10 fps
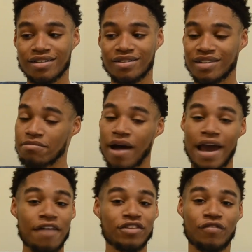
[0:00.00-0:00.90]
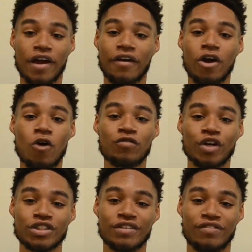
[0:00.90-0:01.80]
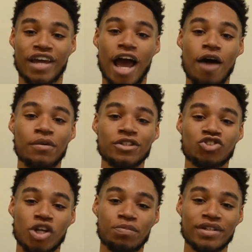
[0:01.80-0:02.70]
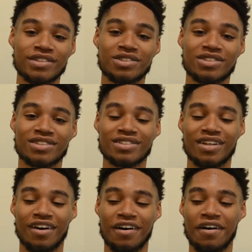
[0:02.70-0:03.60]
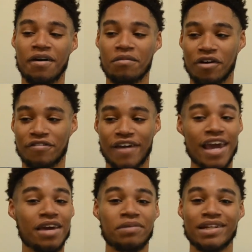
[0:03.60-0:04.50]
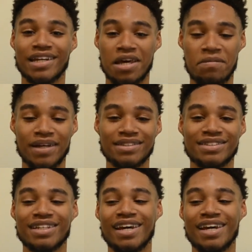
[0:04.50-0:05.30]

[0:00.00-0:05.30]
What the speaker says: They might have their very own version of the Cowboys triplets of Aikman, Emmett,